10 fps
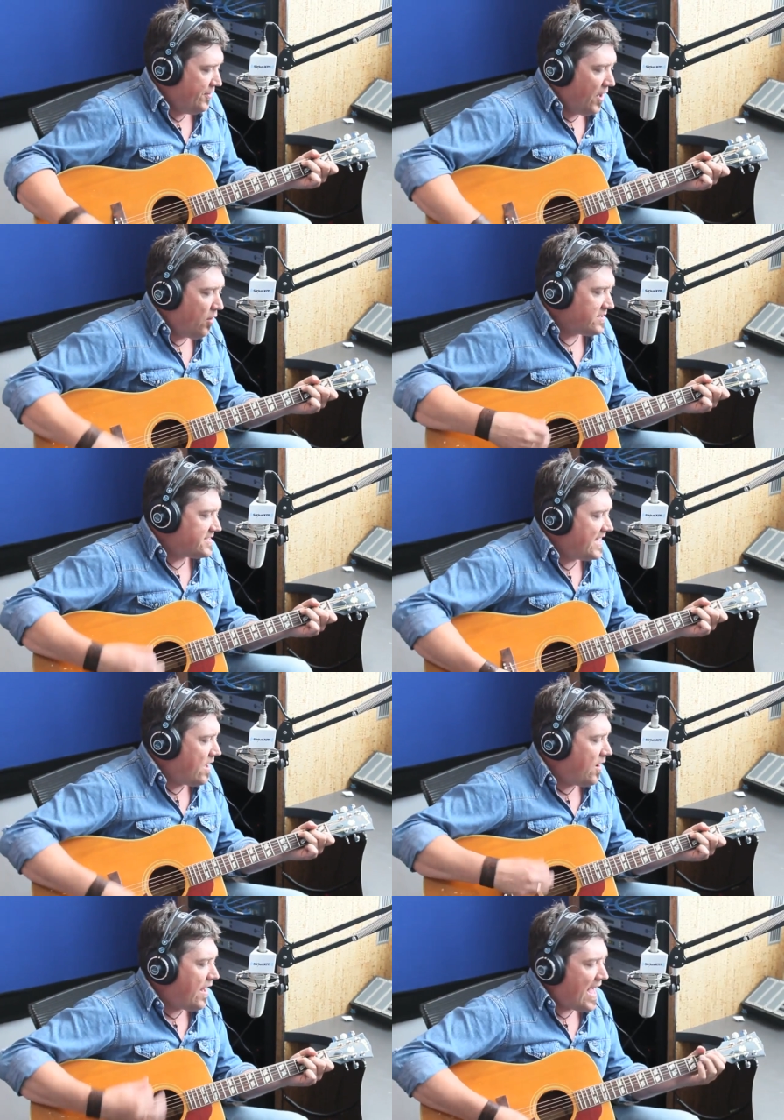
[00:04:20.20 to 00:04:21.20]
Don't it
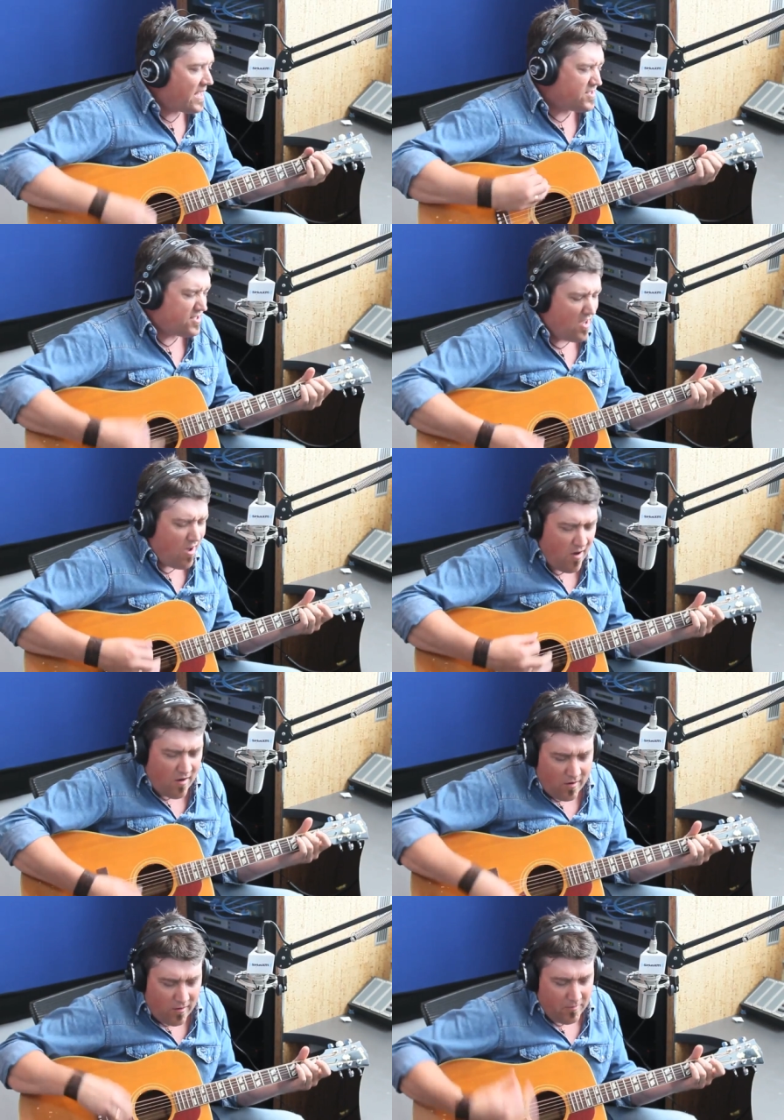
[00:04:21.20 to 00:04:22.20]
sound like a
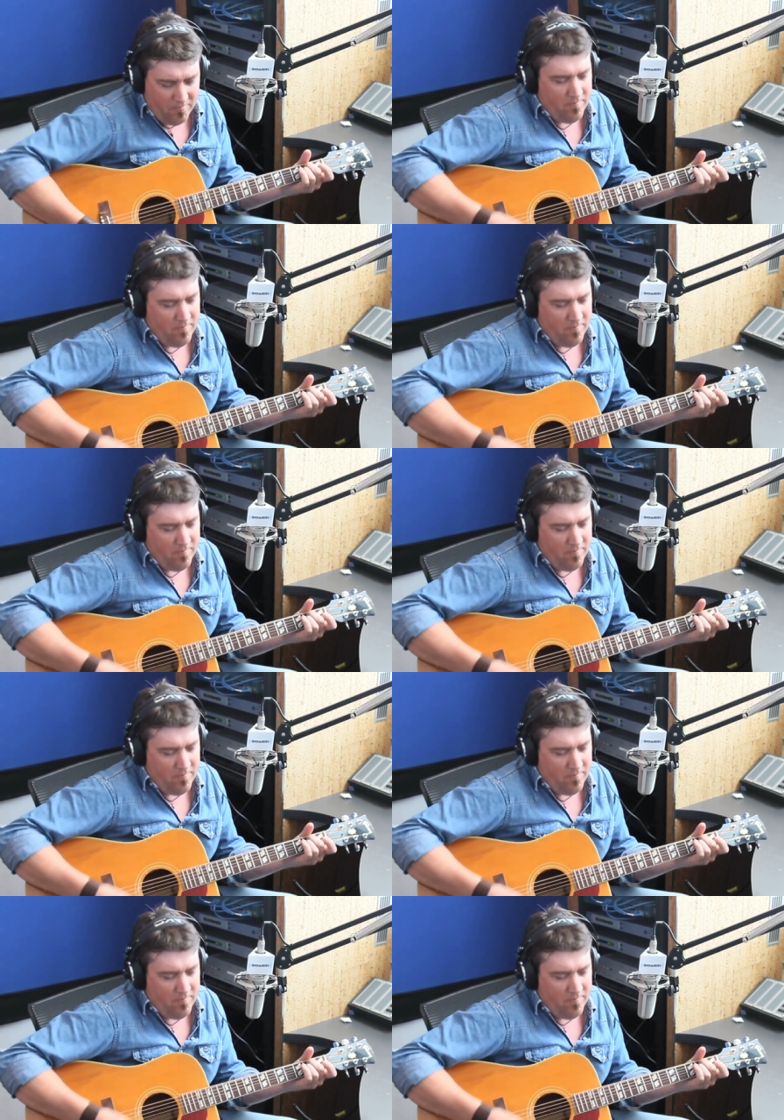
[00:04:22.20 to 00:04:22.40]
song?